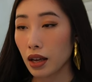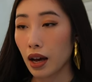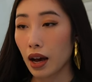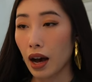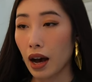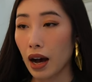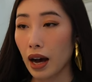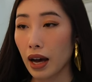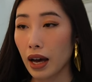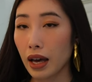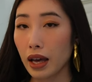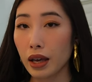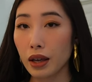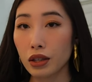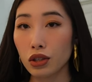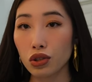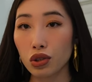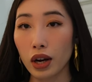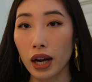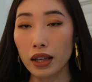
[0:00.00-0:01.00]

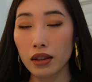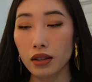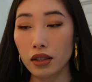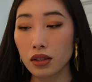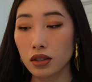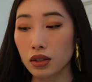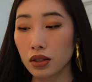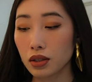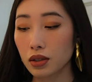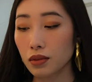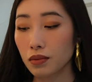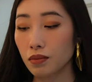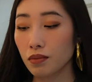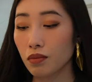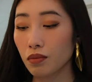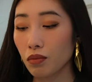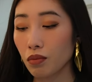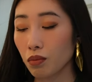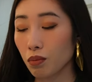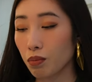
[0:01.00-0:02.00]
I tried this
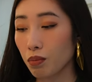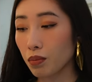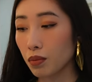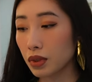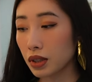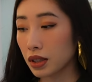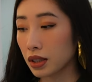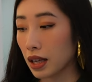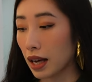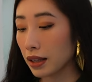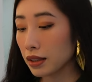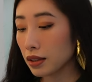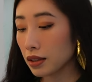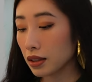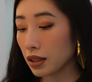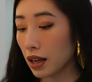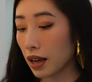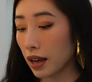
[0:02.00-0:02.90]
scent,